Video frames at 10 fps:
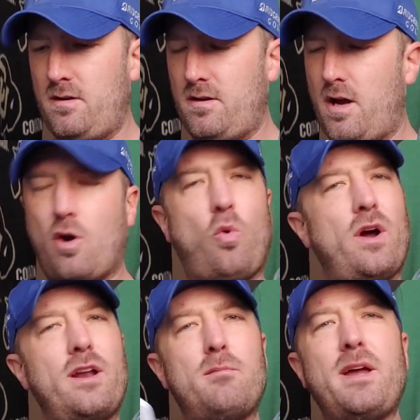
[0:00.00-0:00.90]
not
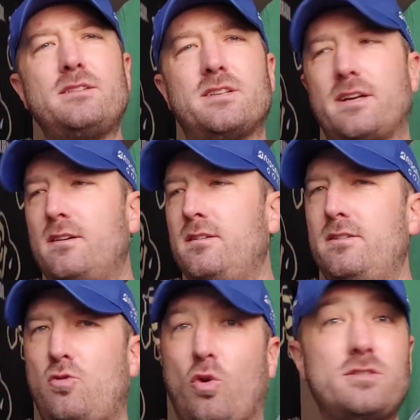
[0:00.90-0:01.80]
quite amazing
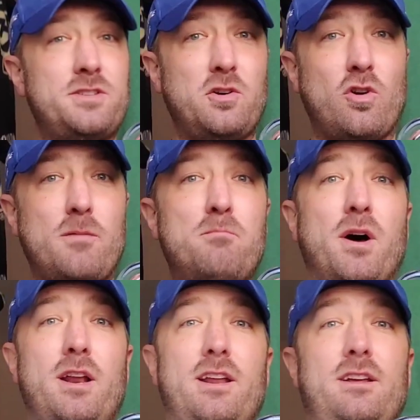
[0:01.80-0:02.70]
or a stellar,
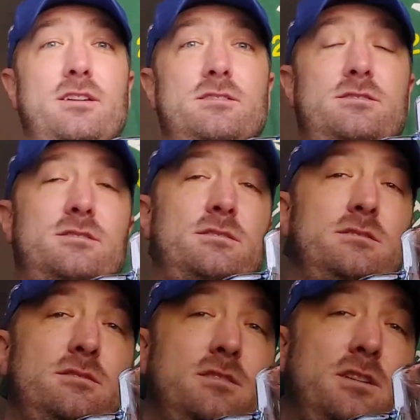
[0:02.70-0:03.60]
but it is
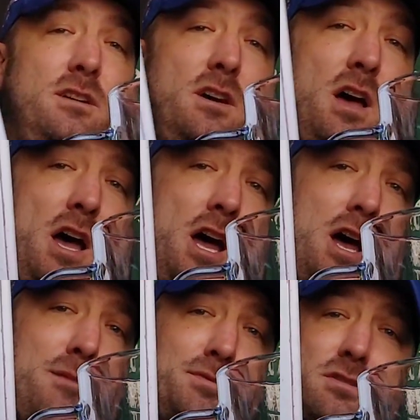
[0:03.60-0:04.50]

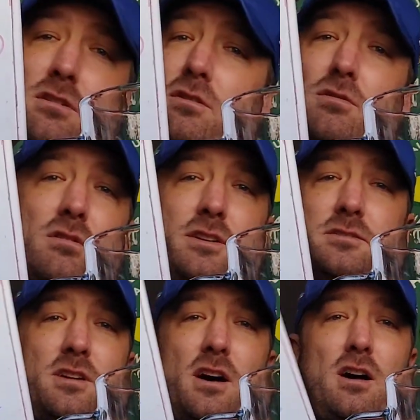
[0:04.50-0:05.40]
absolutely
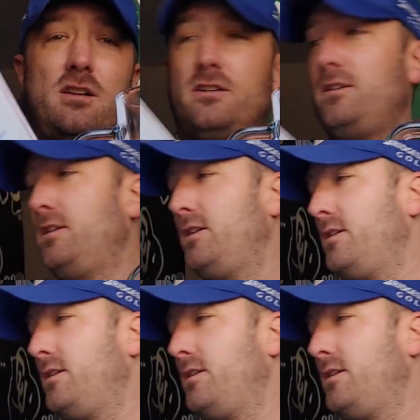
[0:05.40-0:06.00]
solid.